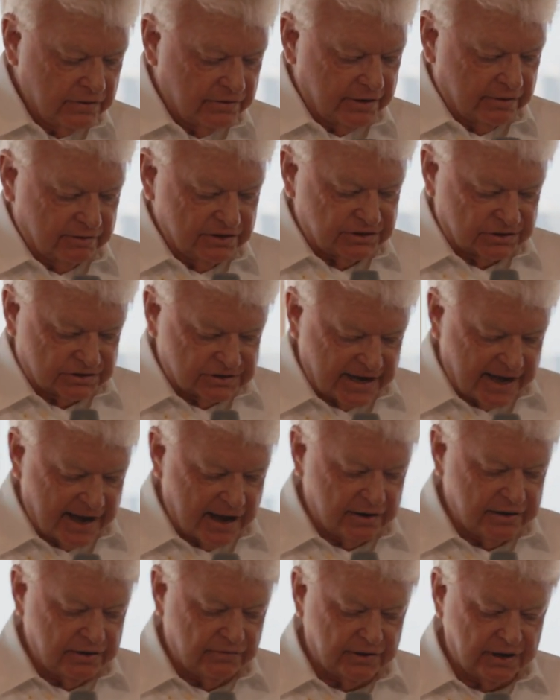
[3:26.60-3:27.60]
There is a
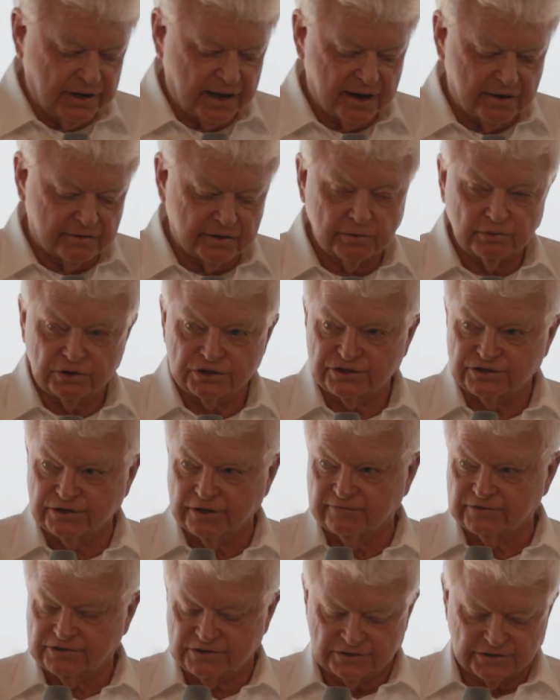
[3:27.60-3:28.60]
town in the area which
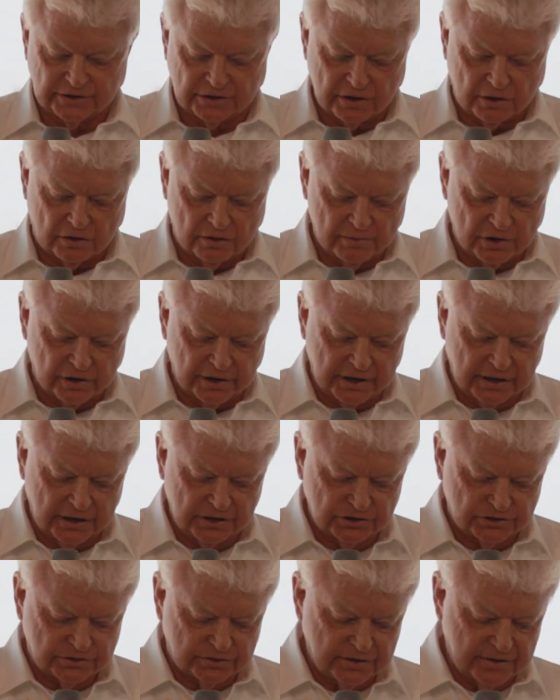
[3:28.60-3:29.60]
services the coal mining
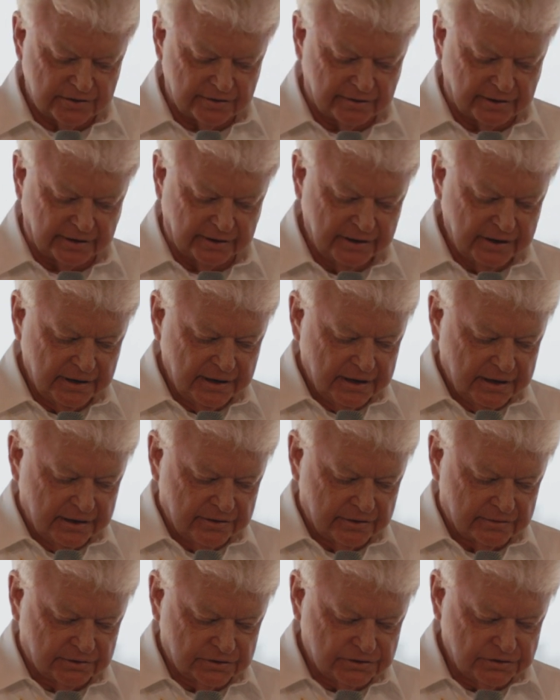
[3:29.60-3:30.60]
industry. There
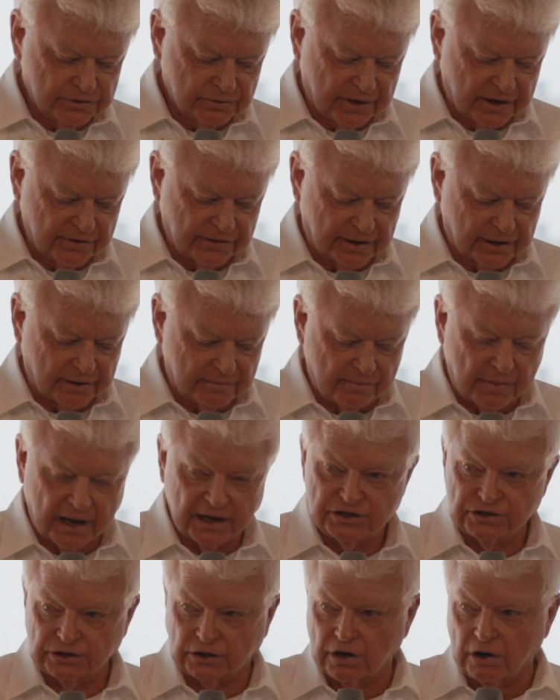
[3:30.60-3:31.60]
are 2 other
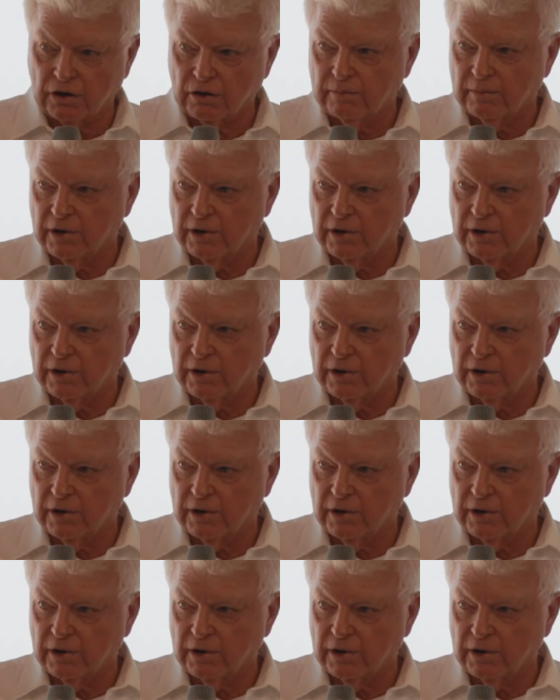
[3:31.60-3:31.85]
major coal